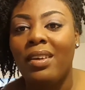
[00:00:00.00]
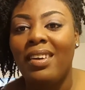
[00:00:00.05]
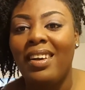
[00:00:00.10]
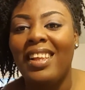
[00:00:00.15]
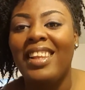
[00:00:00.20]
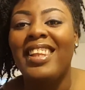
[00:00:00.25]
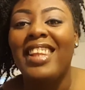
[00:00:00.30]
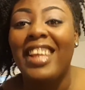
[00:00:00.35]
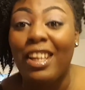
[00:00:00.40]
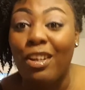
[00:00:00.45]

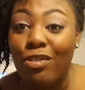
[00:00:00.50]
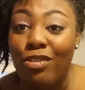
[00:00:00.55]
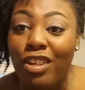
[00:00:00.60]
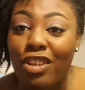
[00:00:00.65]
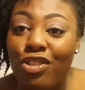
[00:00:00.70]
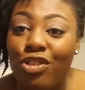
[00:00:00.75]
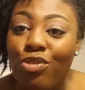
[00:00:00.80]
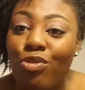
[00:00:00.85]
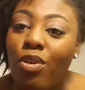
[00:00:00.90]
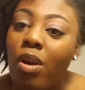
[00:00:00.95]
Little
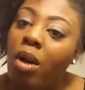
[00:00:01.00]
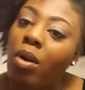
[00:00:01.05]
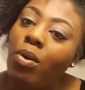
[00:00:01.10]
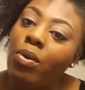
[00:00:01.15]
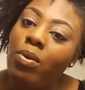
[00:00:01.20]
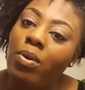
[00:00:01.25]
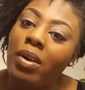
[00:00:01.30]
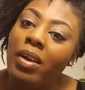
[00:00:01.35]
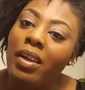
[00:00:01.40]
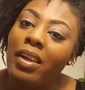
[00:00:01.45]
did you
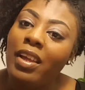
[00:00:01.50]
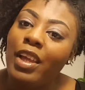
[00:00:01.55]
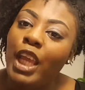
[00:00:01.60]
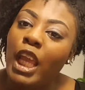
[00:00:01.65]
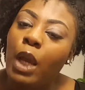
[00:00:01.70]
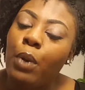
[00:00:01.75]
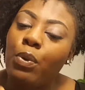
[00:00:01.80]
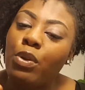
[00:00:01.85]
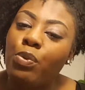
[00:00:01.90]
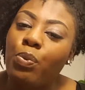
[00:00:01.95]
know,
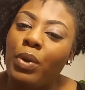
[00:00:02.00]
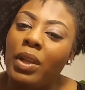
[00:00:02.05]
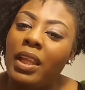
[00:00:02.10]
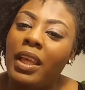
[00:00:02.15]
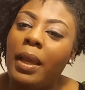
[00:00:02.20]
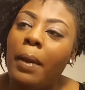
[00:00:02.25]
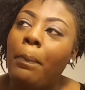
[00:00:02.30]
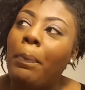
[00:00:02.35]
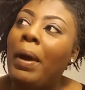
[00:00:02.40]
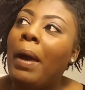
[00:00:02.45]
it was
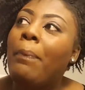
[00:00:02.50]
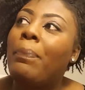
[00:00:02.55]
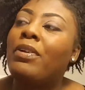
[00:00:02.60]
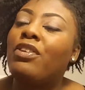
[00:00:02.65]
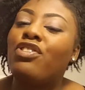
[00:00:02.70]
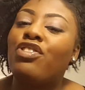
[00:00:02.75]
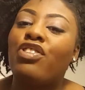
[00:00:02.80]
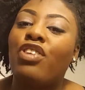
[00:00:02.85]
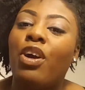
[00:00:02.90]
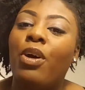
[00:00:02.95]
really a puppet
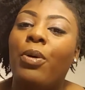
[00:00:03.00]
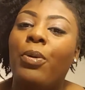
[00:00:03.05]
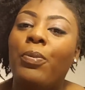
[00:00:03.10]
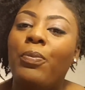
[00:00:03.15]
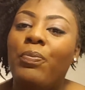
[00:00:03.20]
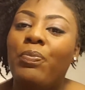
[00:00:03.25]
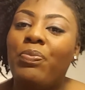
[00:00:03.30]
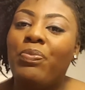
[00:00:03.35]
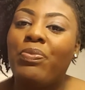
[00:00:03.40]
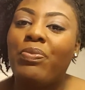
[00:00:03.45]
show.
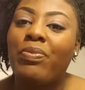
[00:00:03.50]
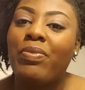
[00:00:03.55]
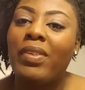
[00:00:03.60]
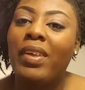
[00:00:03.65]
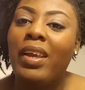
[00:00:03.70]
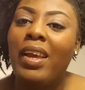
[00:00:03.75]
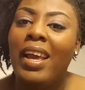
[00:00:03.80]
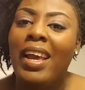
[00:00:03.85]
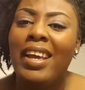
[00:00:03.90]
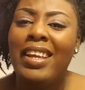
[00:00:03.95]

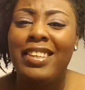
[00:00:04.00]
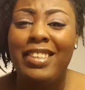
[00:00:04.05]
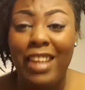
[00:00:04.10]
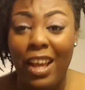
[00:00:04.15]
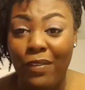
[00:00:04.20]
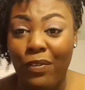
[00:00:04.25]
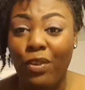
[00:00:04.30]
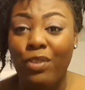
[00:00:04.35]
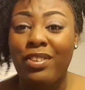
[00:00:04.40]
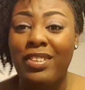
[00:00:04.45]

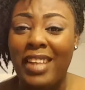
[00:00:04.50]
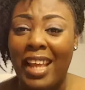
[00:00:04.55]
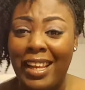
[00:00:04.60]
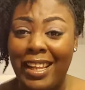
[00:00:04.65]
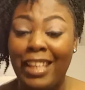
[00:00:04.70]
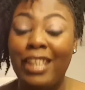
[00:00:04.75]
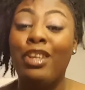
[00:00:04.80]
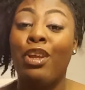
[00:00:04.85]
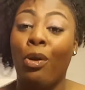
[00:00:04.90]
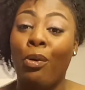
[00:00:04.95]
Devil
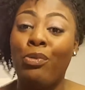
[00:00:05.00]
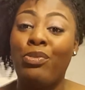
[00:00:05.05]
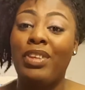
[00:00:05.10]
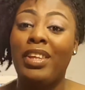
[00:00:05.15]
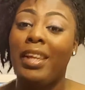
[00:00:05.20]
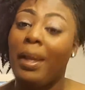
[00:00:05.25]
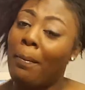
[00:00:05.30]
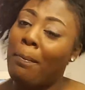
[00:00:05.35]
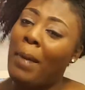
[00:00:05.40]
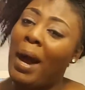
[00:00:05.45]
steady
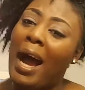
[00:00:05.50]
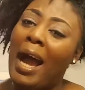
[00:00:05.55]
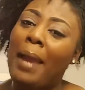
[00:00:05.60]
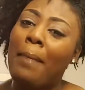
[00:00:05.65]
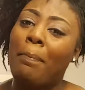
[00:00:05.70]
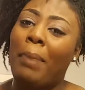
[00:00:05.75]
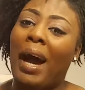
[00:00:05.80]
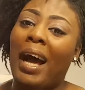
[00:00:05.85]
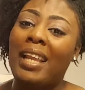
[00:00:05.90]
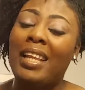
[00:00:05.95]
using your
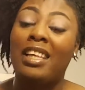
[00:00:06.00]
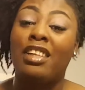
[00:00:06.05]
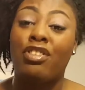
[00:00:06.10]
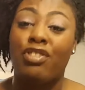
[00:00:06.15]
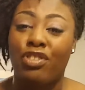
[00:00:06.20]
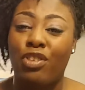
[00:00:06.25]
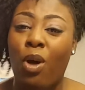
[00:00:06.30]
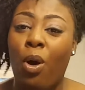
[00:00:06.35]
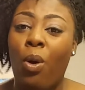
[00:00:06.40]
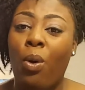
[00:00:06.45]
mind, body, and
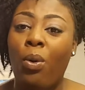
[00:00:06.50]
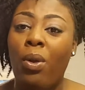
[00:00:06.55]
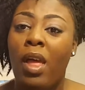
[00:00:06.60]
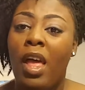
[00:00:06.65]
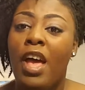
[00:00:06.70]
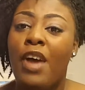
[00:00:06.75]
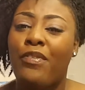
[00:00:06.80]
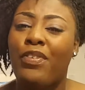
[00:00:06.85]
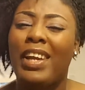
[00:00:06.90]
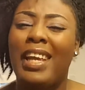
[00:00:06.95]
soul
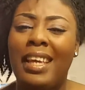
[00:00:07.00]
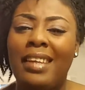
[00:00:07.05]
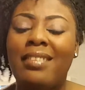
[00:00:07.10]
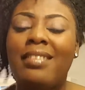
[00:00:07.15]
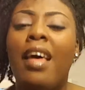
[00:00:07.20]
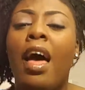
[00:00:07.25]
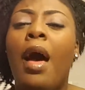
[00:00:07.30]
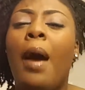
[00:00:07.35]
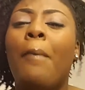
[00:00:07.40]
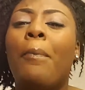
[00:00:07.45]
for
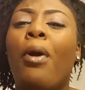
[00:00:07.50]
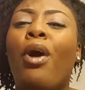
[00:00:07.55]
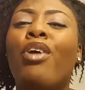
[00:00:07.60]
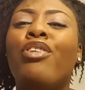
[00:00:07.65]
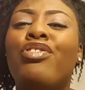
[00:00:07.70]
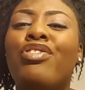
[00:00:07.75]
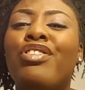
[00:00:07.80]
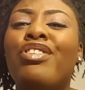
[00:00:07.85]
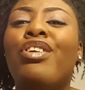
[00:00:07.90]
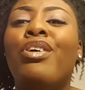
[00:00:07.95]
his
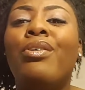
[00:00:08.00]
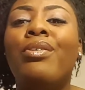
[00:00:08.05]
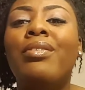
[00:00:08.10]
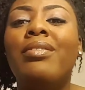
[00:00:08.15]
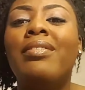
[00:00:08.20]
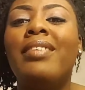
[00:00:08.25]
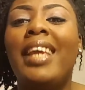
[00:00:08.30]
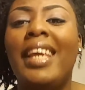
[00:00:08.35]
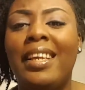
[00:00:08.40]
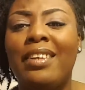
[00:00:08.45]

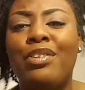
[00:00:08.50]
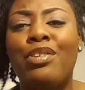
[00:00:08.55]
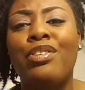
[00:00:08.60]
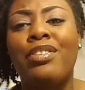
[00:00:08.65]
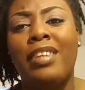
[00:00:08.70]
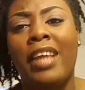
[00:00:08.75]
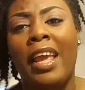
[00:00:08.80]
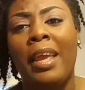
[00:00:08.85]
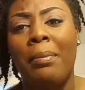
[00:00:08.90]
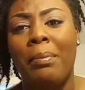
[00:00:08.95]
personal
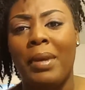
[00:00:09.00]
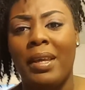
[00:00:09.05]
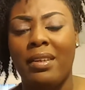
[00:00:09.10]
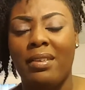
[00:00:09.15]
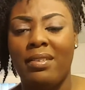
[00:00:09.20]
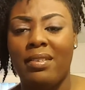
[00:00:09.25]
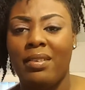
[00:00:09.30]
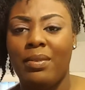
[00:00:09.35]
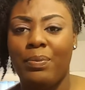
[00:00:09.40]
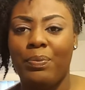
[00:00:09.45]

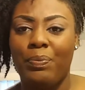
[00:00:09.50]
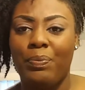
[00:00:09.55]
entertainment.